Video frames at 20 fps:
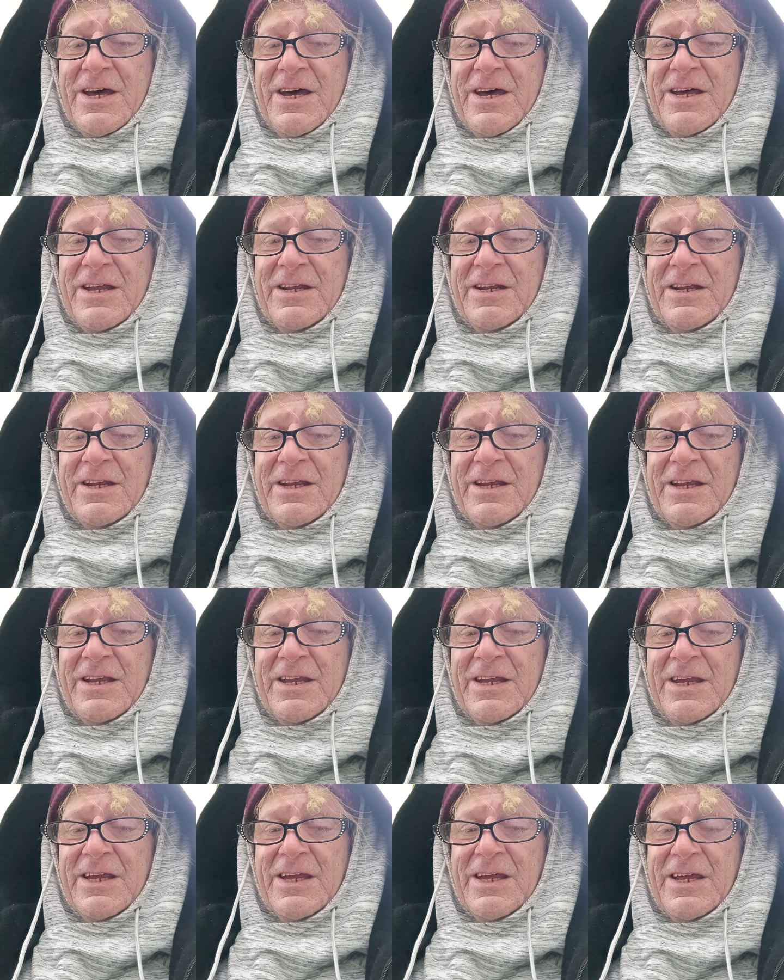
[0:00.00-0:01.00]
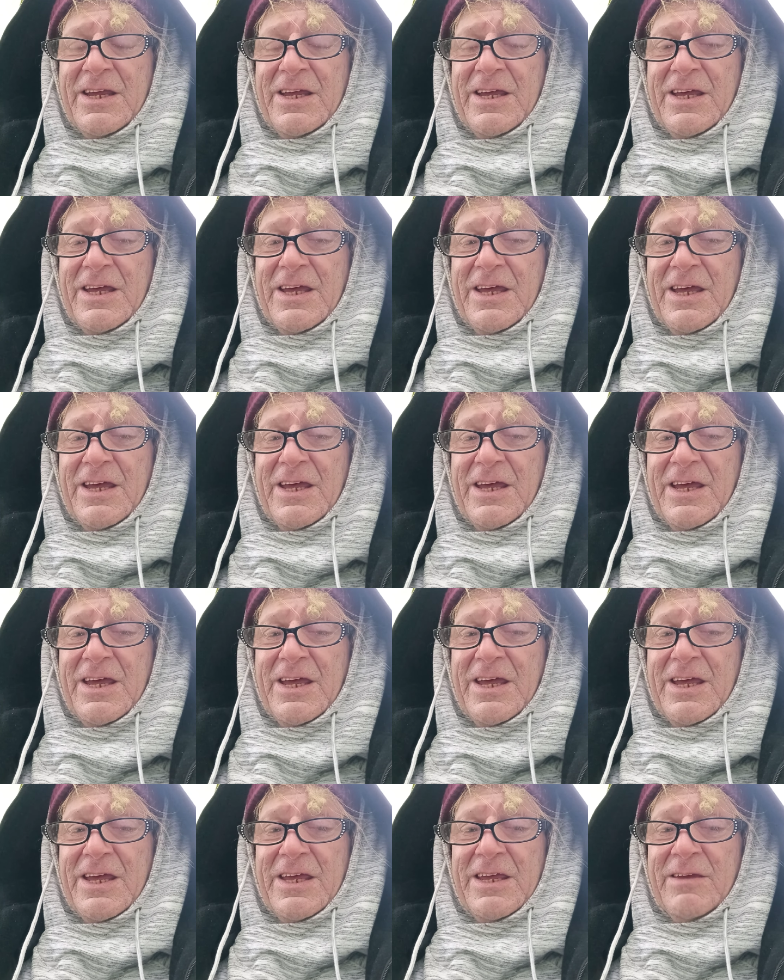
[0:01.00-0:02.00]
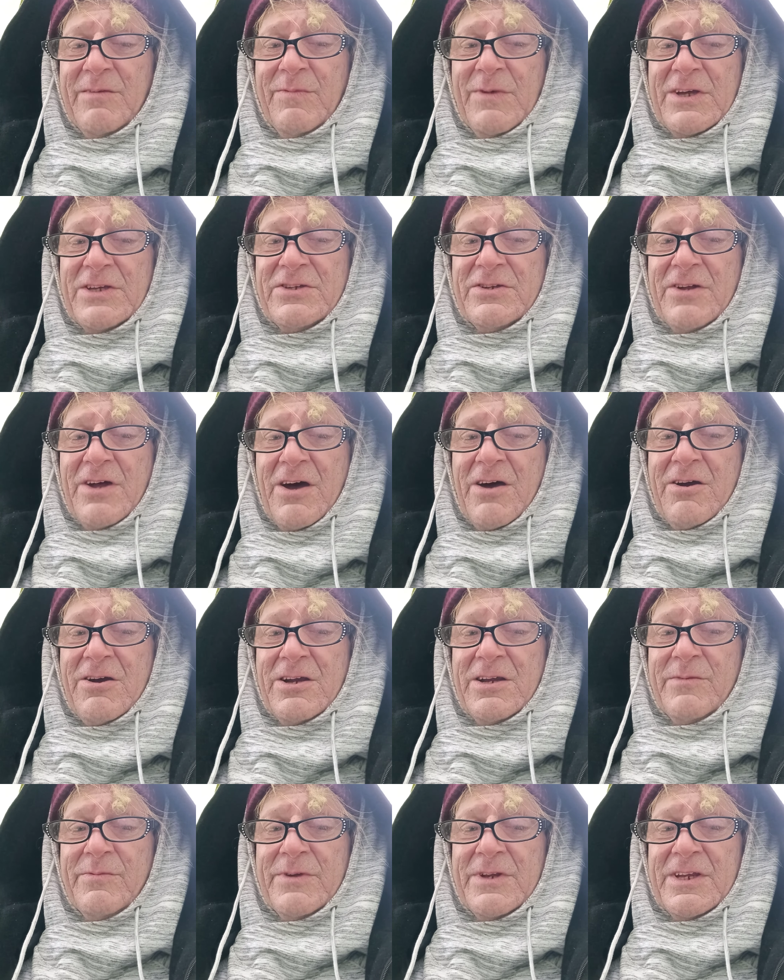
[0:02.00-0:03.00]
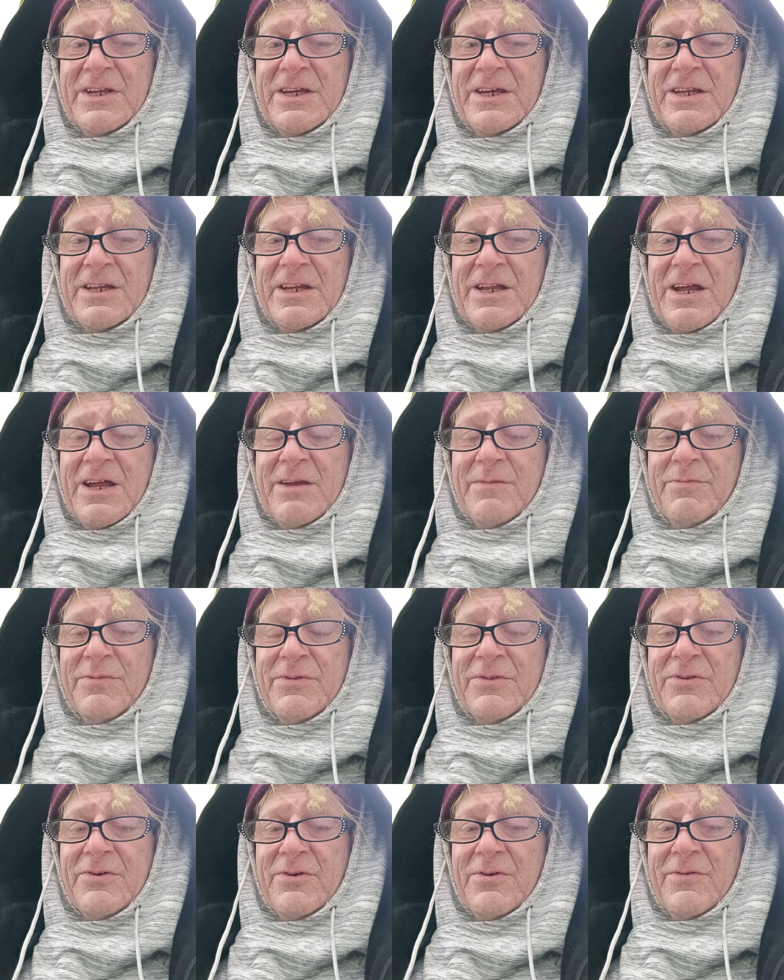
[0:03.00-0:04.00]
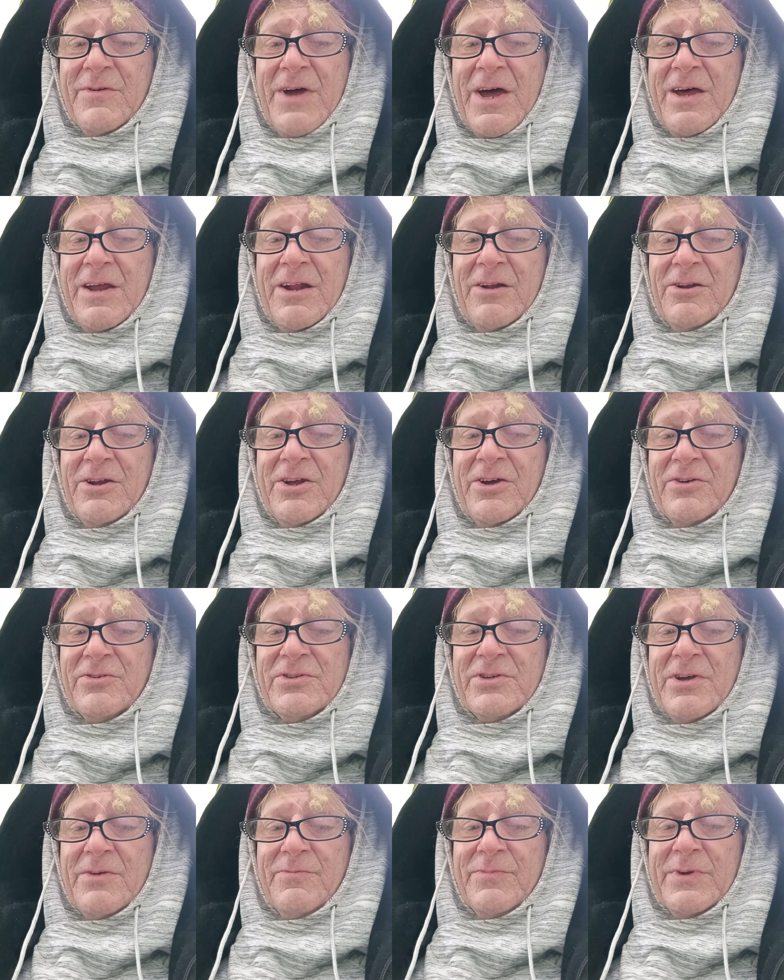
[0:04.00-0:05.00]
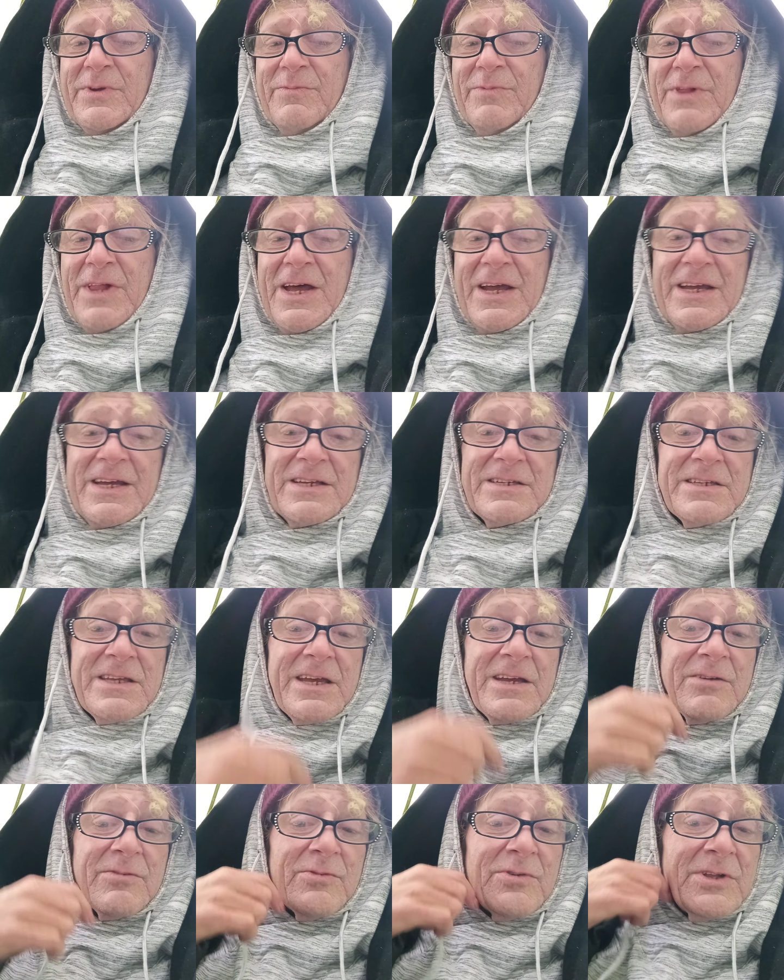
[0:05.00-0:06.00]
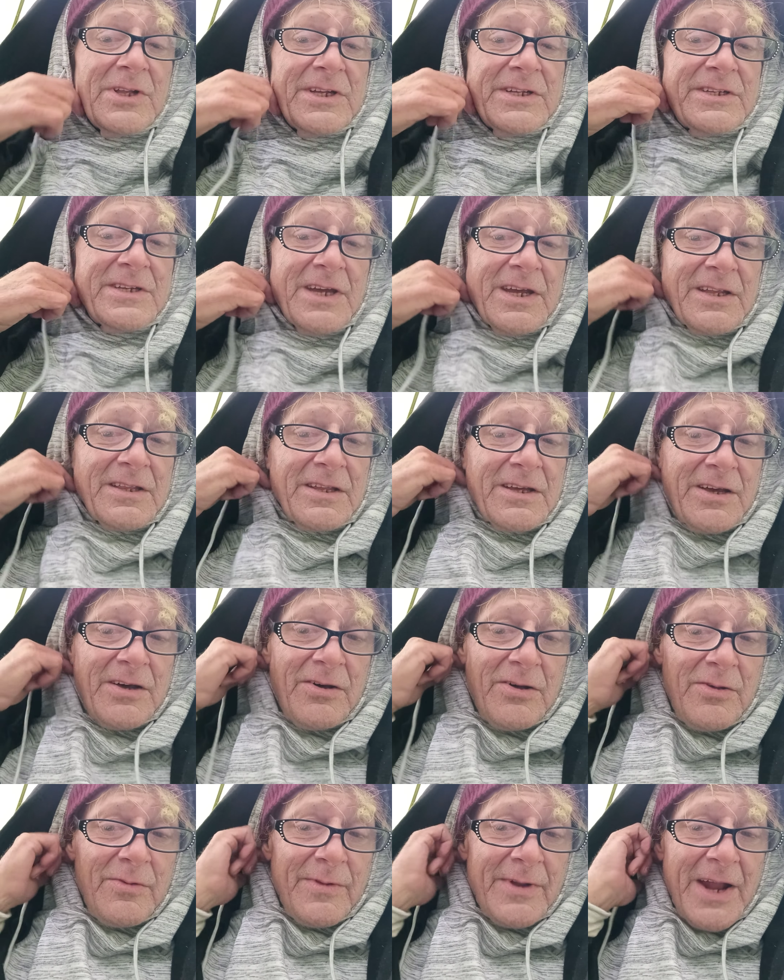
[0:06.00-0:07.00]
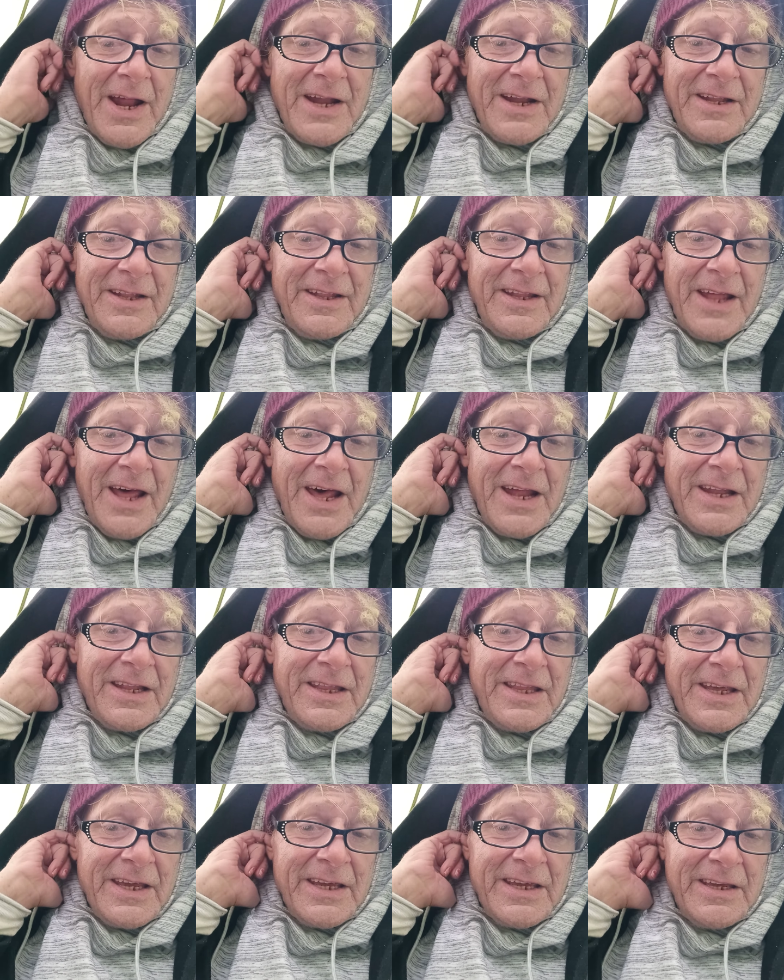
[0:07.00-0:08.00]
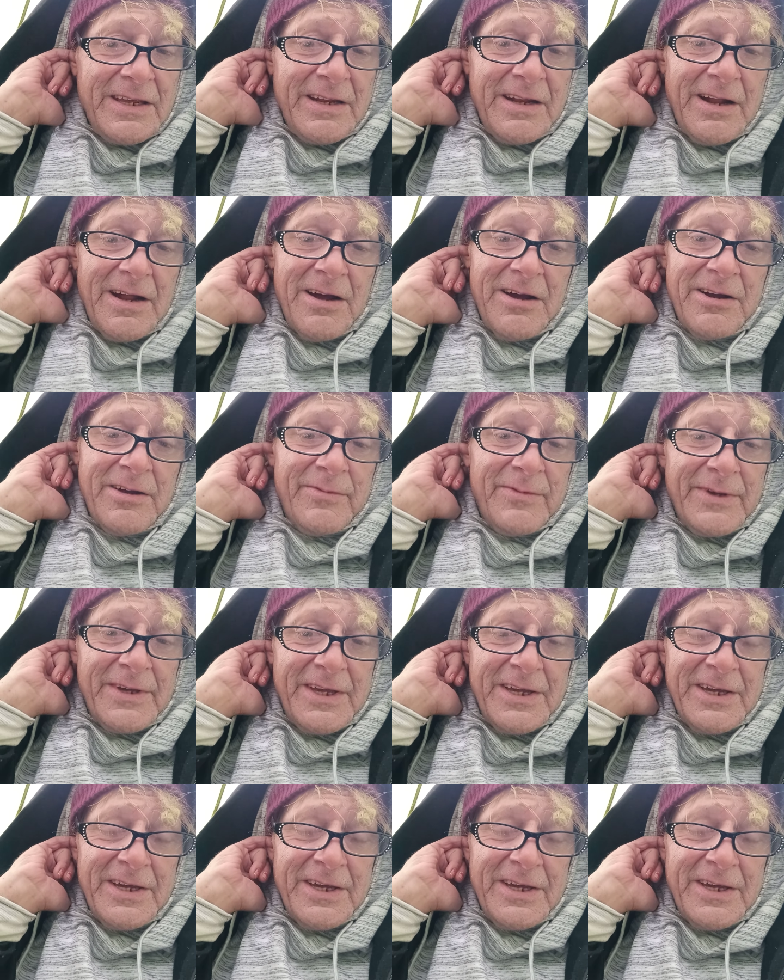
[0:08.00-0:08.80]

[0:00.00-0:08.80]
God, uh, he must have already been getting hypothermia. I don't know. Some people, I guess, they can really take the cold, but I, I think he'd already be